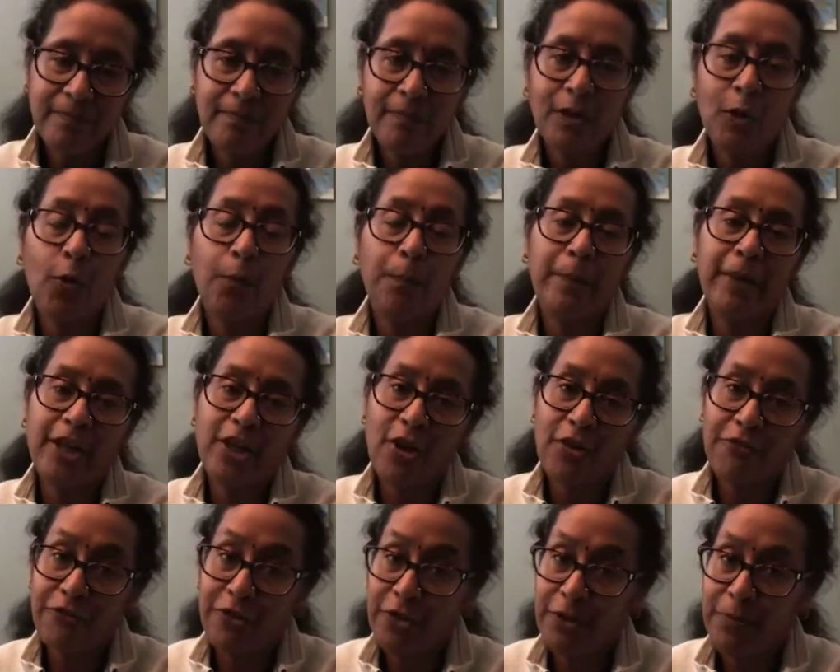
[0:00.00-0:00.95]
Hope many
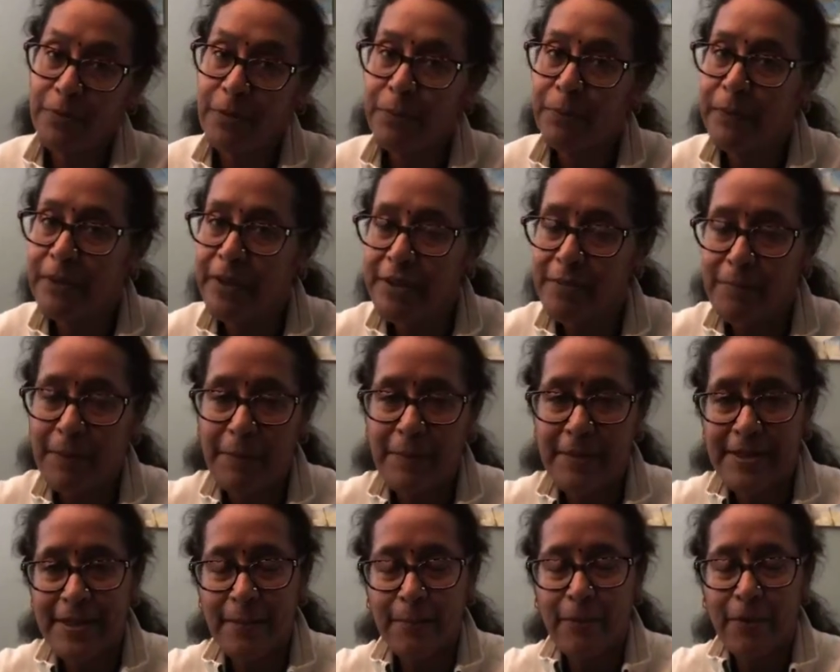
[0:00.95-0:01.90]
of you remember, maybe
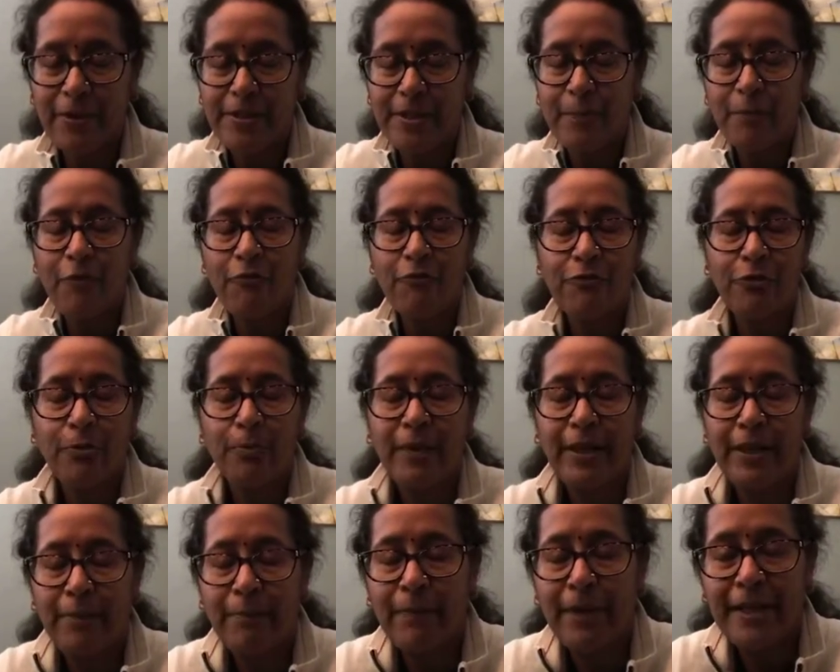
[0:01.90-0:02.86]
some of you
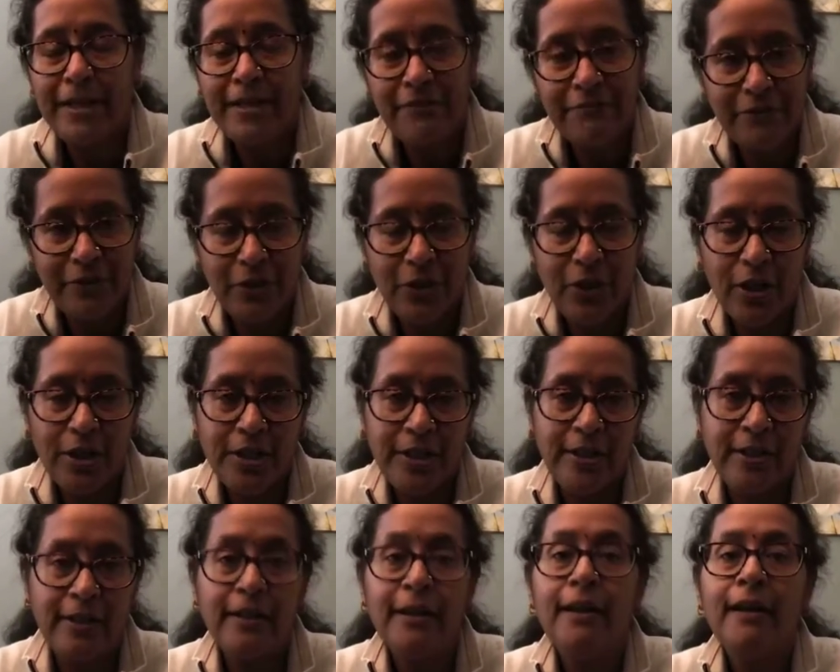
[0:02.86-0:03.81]
might have
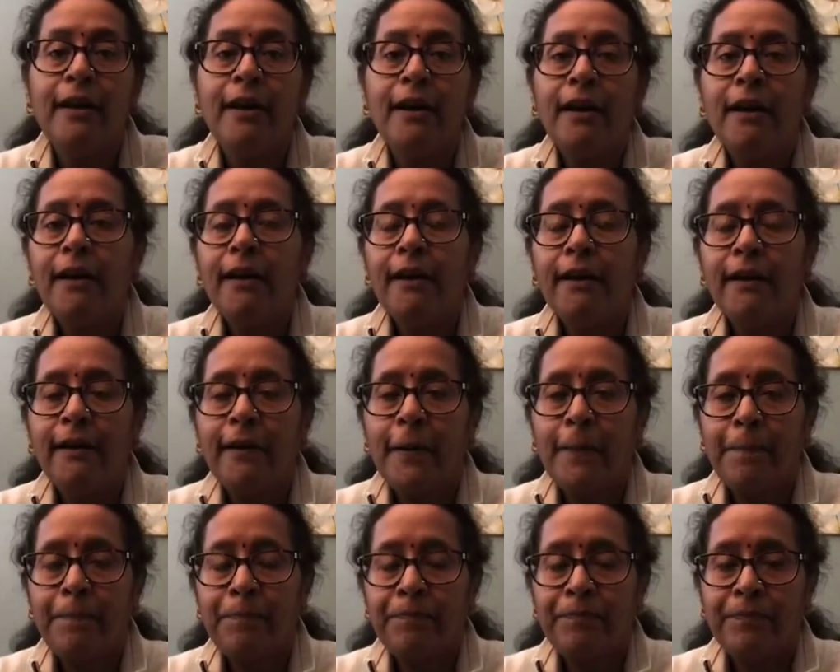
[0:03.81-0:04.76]
forgotten.
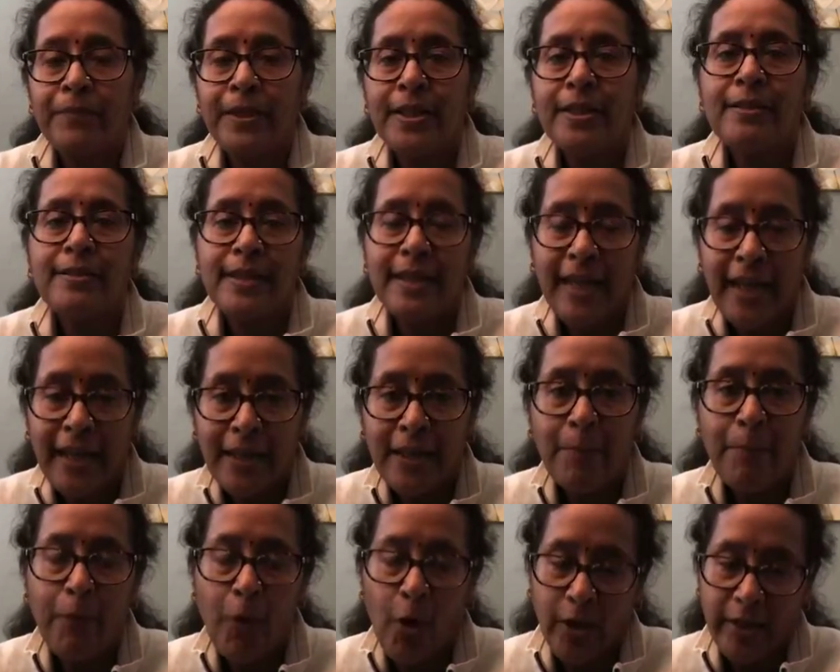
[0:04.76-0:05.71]
It's again the
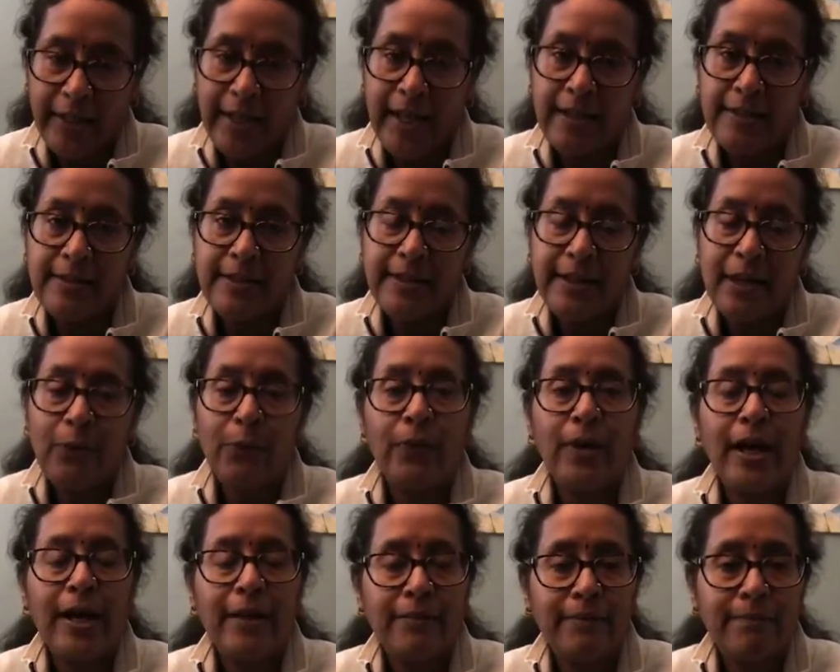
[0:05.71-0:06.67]
podcast that
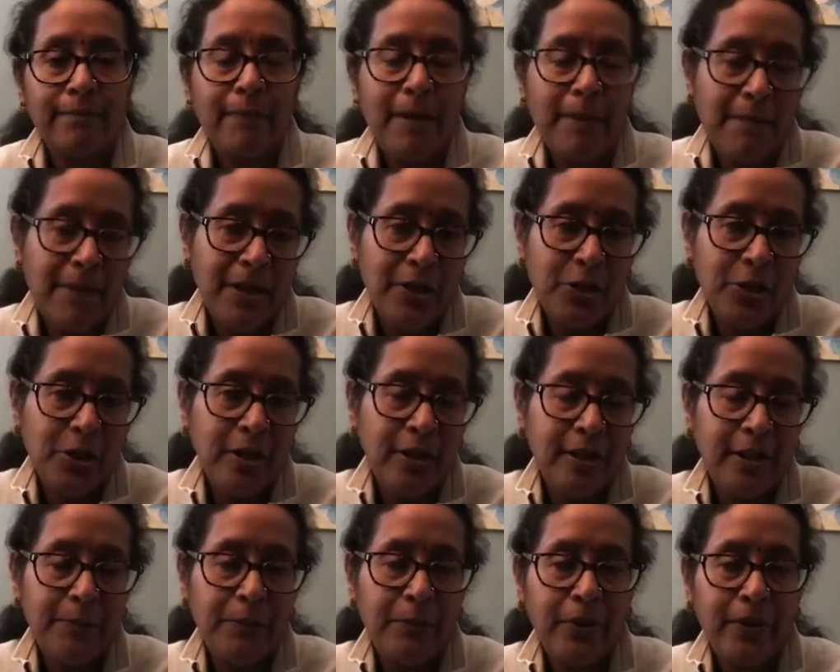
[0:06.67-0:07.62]
I mentioned in
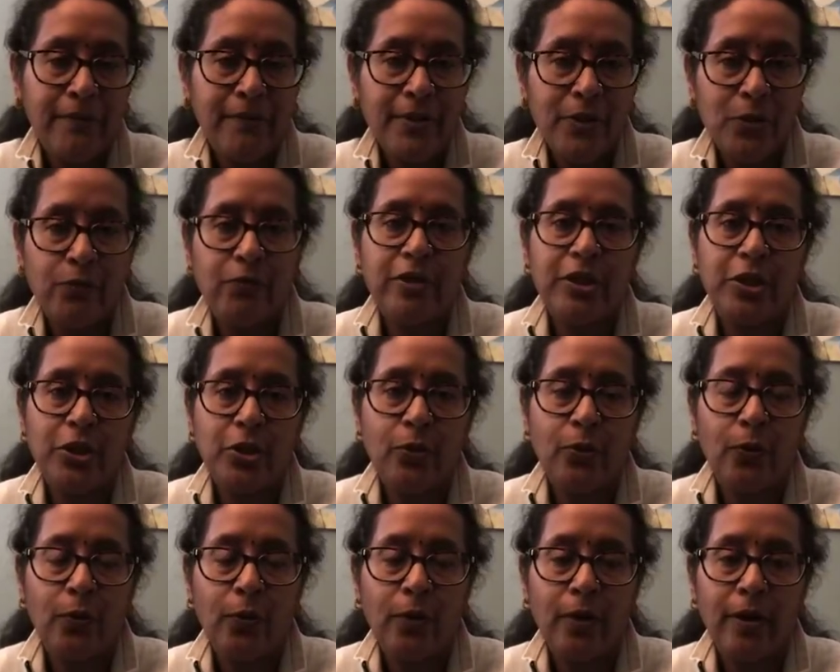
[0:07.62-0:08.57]
the previous
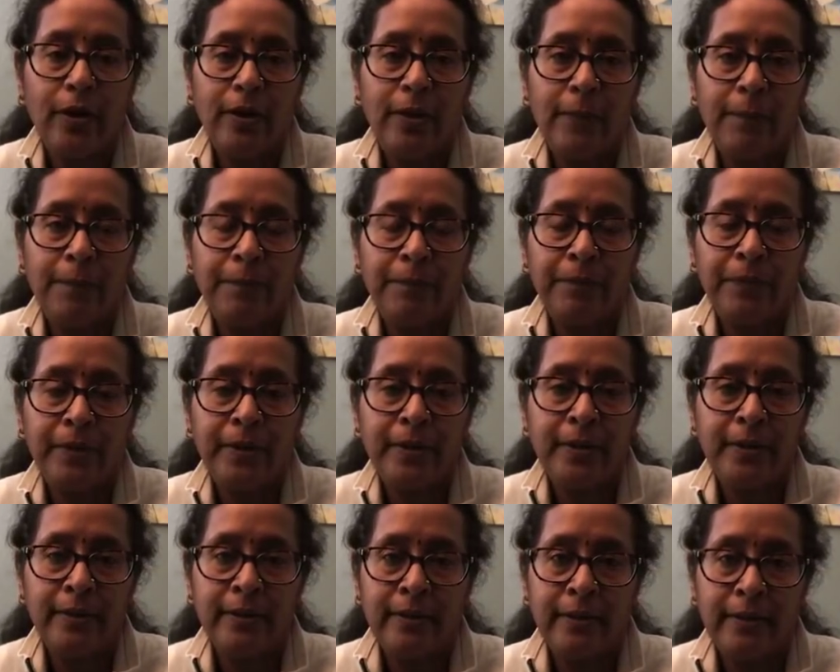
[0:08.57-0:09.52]
video,
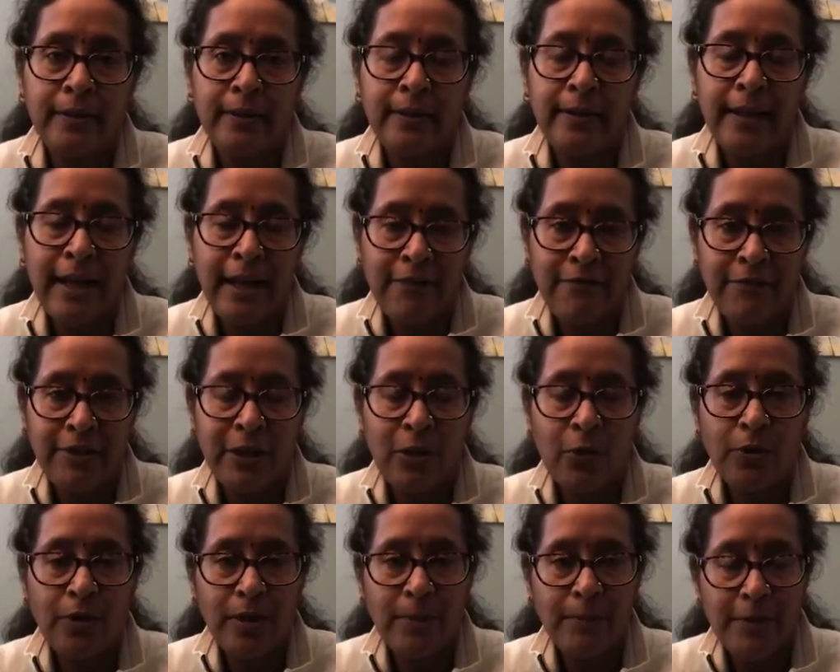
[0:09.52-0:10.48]
the Life
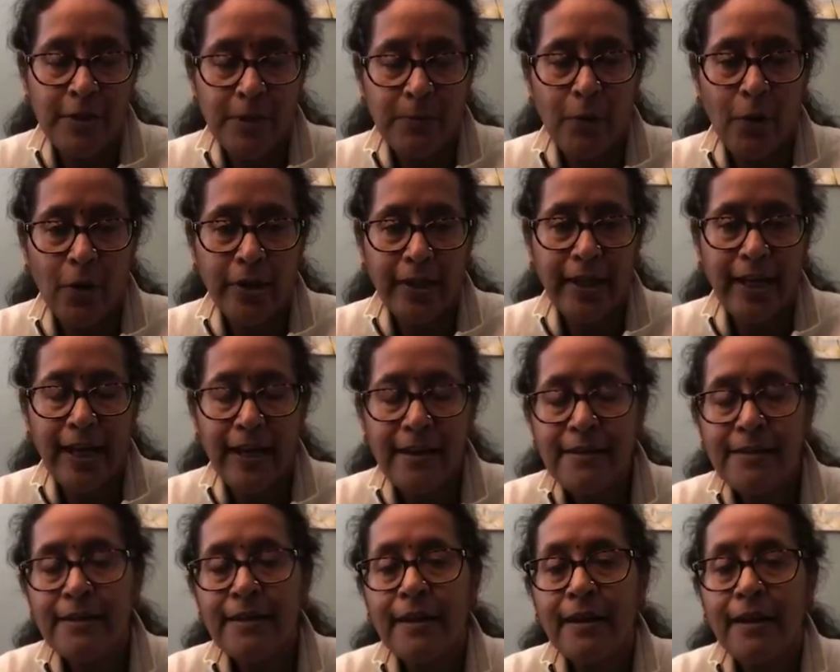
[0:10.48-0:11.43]
Without Limits
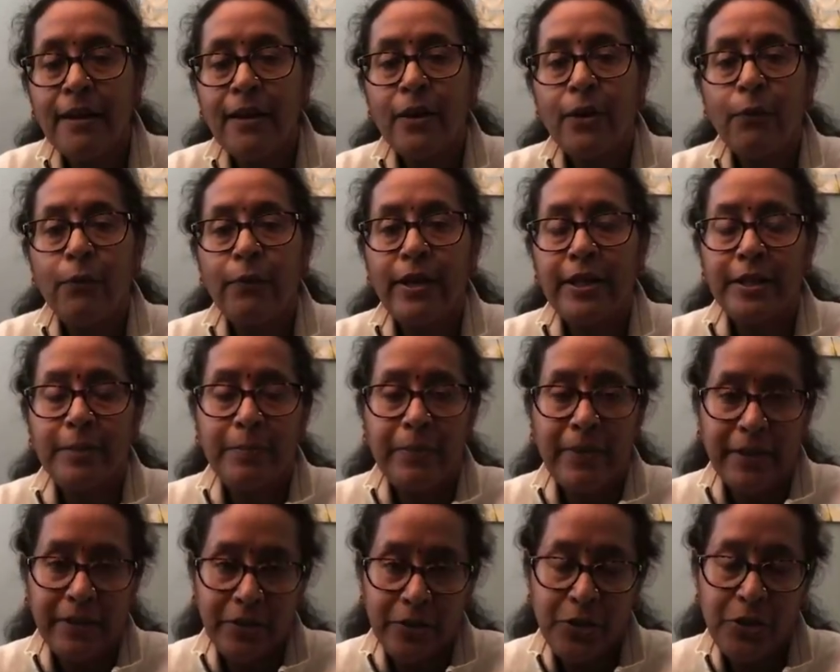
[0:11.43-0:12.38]
podcast, where the
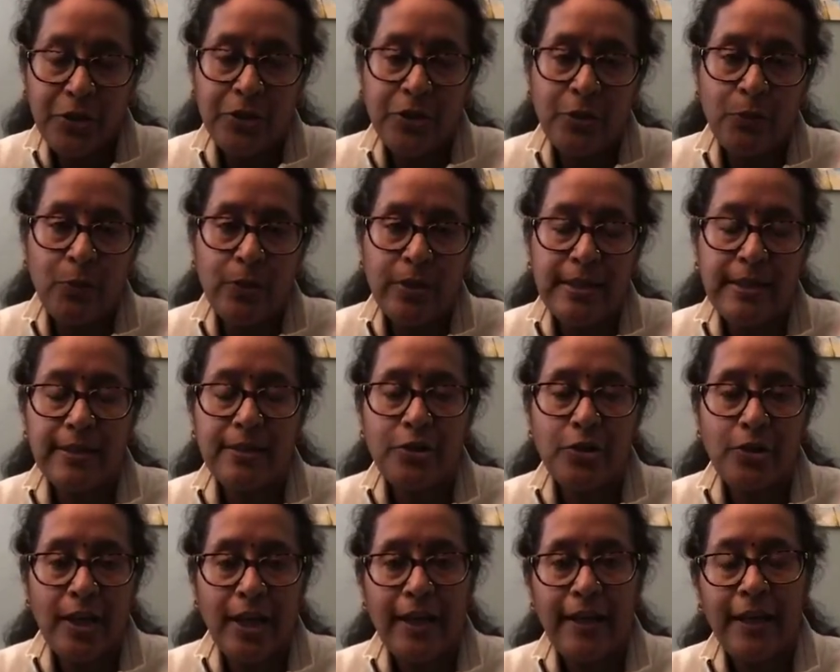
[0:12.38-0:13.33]
practitioner was
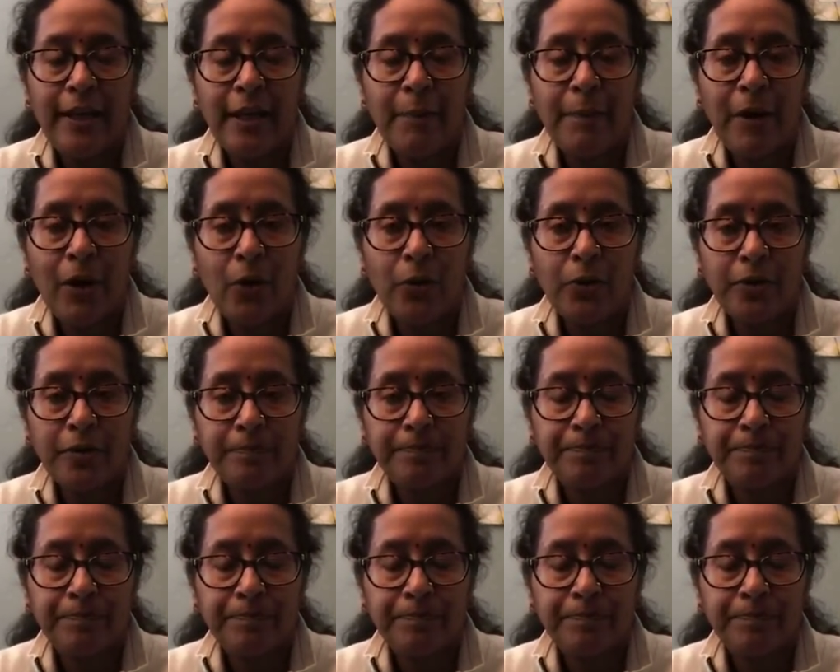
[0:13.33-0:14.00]
sharing about